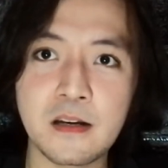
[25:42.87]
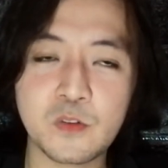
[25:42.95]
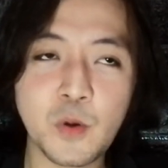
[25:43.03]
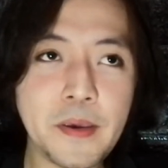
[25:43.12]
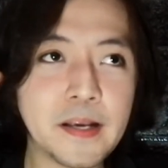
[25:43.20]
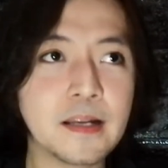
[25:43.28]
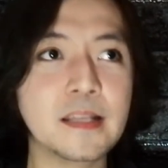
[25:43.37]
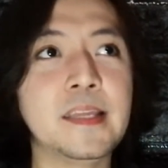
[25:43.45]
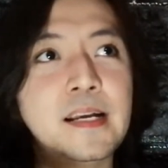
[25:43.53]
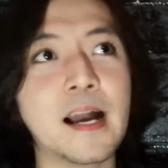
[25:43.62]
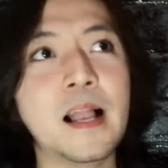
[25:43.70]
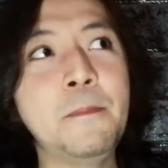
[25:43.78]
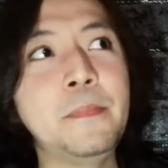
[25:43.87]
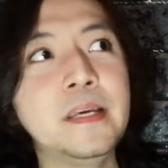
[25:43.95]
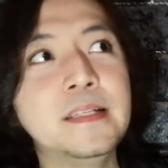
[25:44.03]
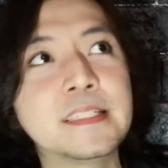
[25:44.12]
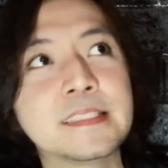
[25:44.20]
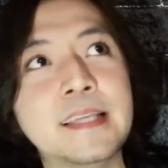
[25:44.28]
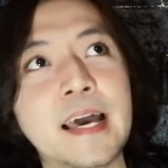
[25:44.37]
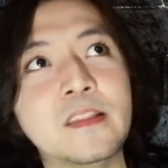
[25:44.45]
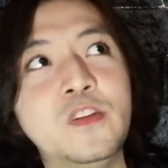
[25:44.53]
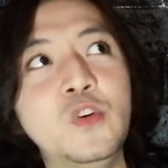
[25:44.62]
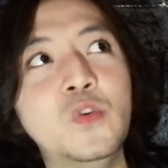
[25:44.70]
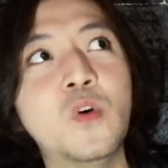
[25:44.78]
To be critical means that
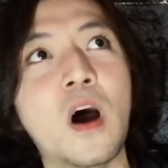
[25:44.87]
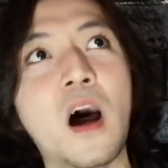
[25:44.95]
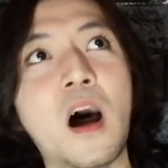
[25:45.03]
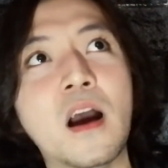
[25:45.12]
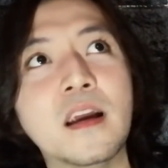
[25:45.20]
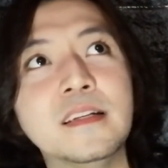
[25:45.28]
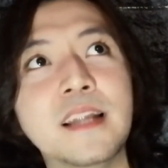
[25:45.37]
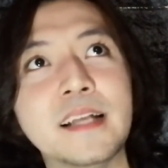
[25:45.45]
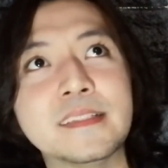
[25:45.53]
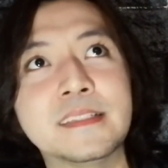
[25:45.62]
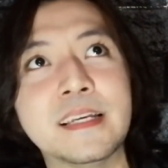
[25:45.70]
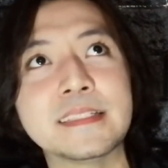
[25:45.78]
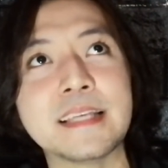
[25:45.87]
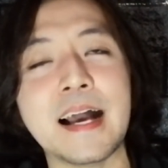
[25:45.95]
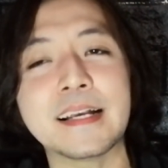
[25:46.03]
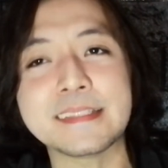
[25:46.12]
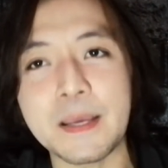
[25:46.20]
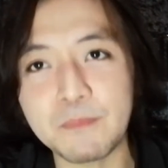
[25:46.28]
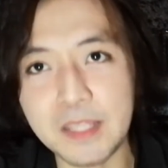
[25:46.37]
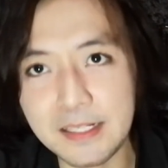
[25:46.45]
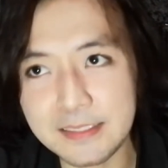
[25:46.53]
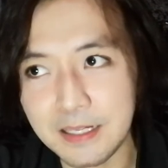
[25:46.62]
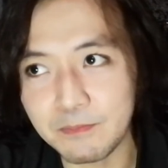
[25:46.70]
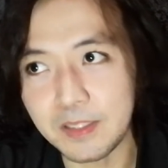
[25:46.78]
you are not just accepting
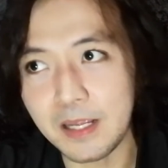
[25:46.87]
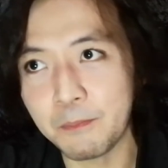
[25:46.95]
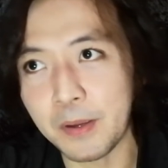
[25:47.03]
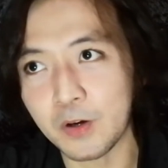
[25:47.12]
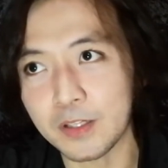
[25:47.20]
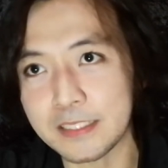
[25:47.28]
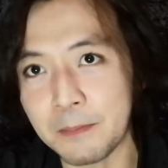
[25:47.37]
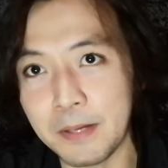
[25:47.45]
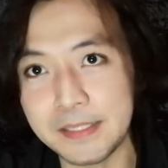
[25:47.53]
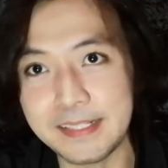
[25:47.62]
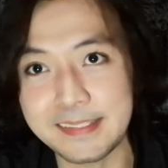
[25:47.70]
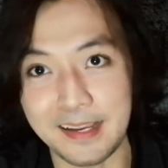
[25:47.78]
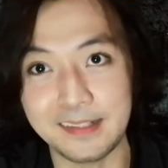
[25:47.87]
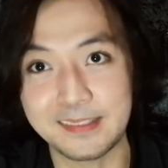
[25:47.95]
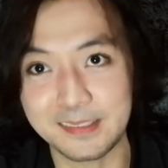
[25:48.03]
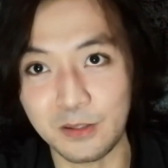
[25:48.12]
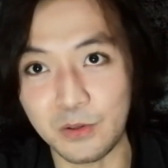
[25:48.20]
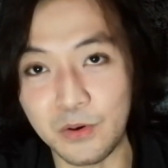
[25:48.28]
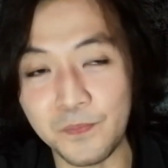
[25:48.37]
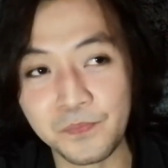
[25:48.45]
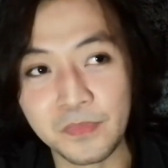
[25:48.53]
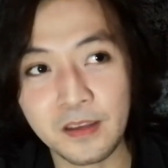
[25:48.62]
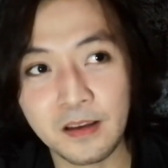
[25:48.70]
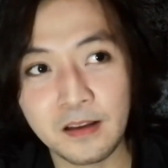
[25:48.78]
something because somebody said so.
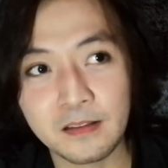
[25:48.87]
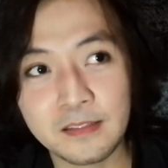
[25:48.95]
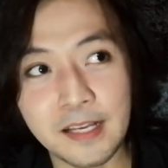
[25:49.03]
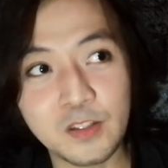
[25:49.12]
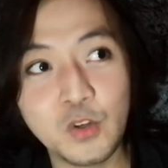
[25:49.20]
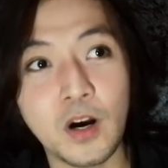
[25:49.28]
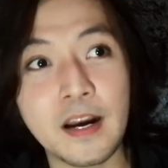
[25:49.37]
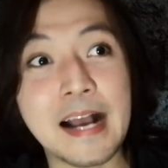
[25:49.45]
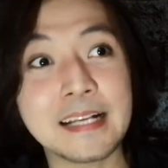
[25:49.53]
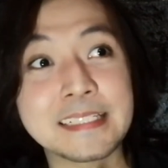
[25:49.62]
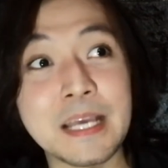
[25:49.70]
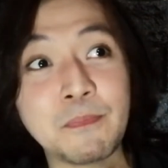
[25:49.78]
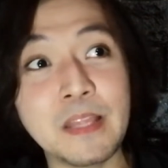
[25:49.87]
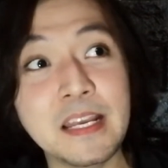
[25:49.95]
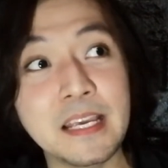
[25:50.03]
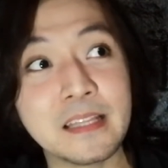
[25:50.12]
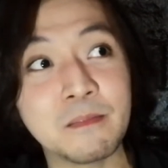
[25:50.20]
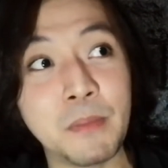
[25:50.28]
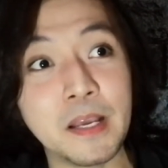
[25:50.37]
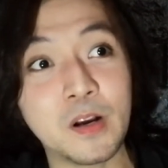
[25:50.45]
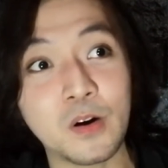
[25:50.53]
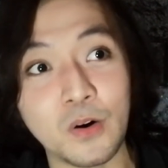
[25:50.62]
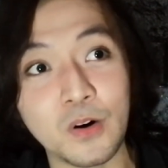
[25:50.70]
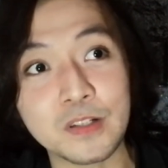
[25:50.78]
That you are accepting it
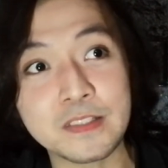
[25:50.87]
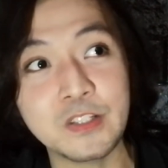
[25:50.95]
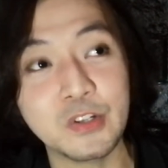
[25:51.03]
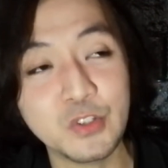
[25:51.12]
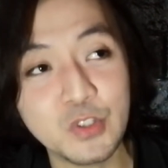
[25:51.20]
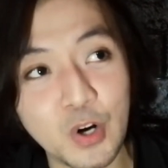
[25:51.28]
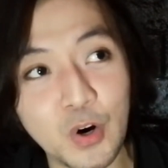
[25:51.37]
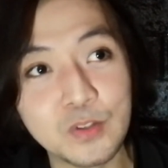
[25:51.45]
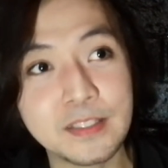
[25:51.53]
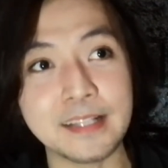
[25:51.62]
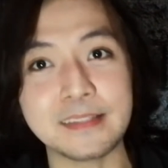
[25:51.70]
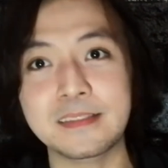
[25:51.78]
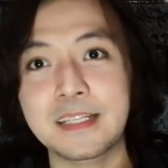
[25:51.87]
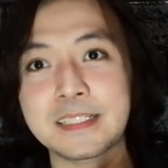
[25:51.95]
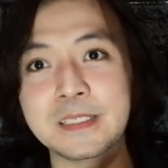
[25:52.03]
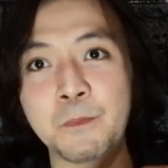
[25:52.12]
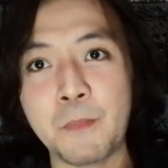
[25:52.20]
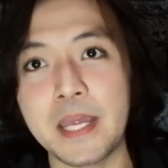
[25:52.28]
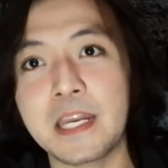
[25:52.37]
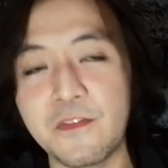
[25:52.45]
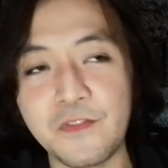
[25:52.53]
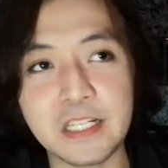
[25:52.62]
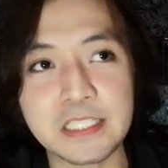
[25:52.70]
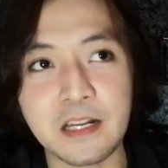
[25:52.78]
because you know that this is
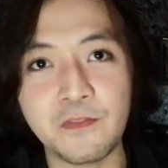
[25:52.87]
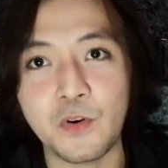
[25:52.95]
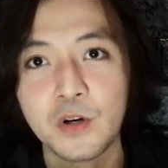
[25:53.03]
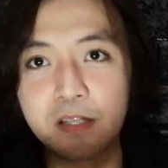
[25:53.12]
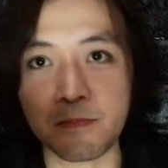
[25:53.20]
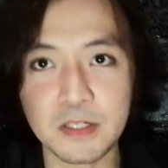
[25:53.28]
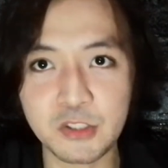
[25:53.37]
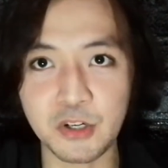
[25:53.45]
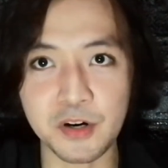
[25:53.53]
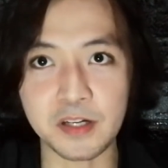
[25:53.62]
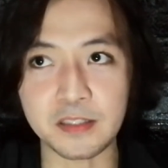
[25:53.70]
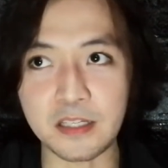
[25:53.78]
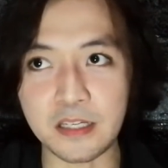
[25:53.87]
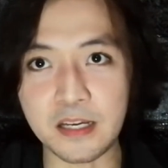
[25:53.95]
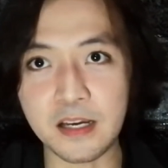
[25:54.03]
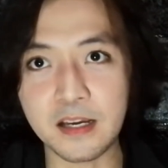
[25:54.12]
beneficial for the majority.